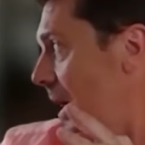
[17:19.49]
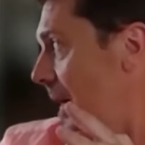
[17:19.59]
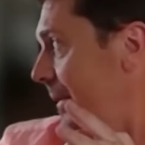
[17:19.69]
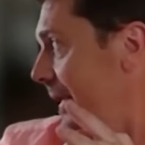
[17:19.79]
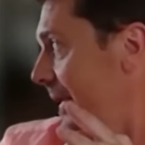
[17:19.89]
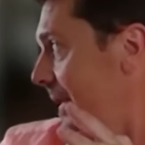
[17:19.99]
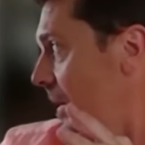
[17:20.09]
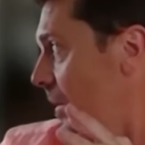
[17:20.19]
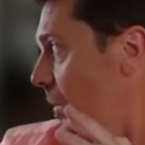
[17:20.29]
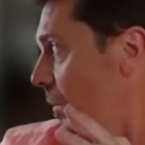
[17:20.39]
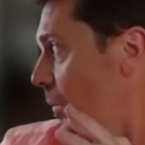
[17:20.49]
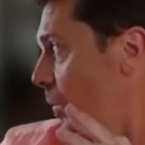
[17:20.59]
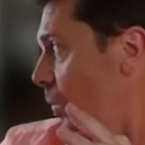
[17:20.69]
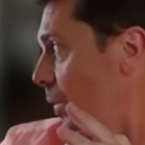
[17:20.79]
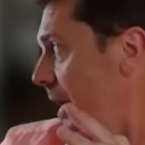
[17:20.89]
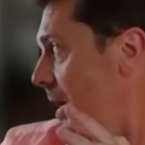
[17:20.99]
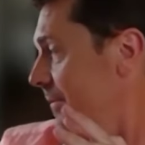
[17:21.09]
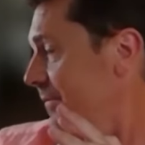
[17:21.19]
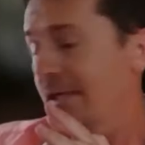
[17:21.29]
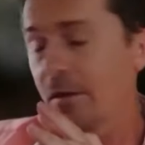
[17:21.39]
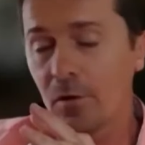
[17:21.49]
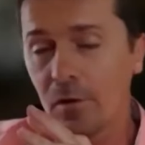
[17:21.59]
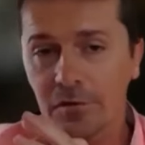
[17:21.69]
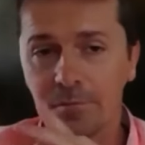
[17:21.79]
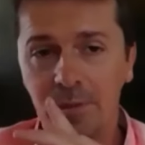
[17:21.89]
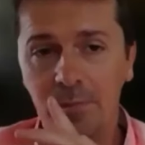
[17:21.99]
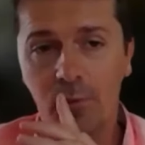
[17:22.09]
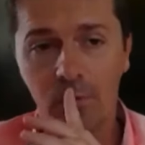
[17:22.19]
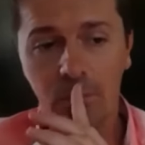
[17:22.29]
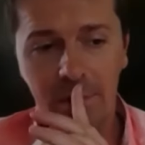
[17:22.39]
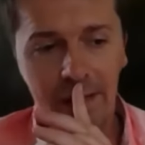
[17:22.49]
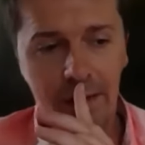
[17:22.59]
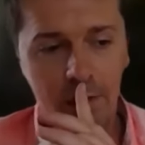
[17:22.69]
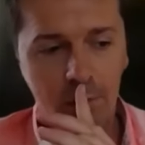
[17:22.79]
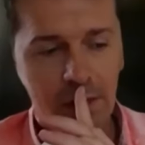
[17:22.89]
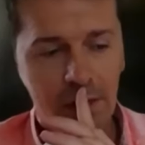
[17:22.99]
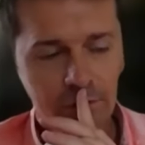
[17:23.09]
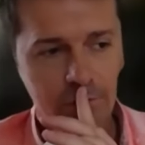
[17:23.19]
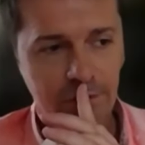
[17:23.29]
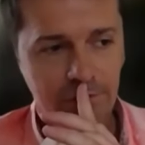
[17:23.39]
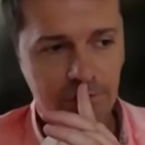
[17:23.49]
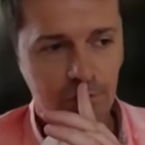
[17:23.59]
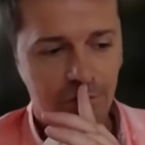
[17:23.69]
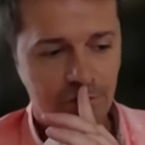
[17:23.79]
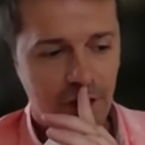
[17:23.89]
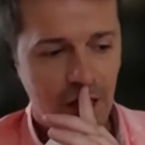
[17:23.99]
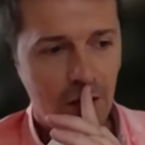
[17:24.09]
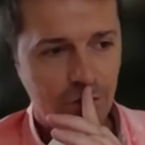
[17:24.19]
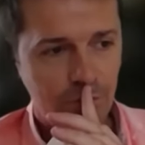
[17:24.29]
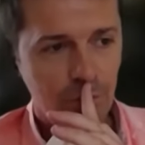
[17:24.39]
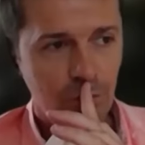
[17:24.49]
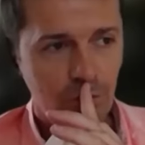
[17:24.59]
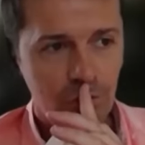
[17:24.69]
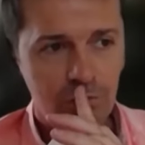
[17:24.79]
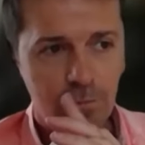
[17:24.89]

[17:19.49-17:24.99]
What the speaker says: I mean, we are seeing a lot of people playing around with large models,